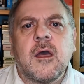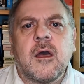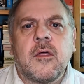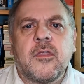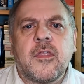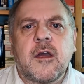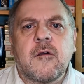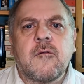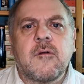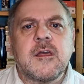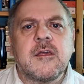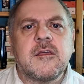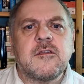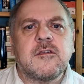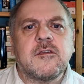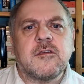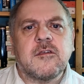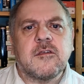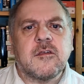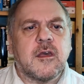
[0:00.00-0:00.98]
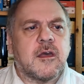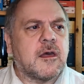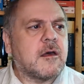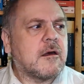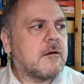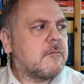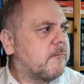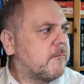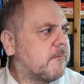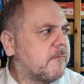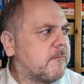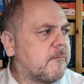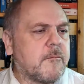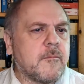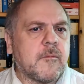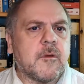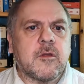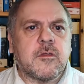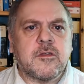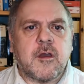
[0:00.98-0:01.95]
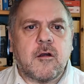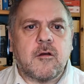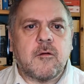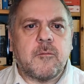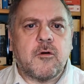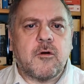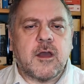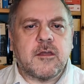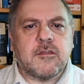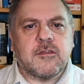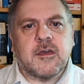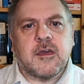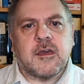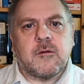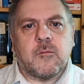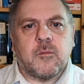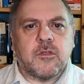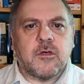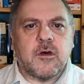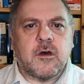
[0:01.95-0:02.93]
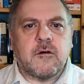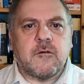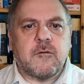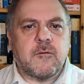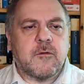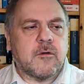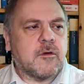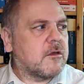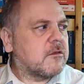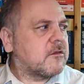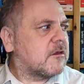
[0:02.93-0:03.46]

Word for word: There is uh, Sara Paretsky with her uh,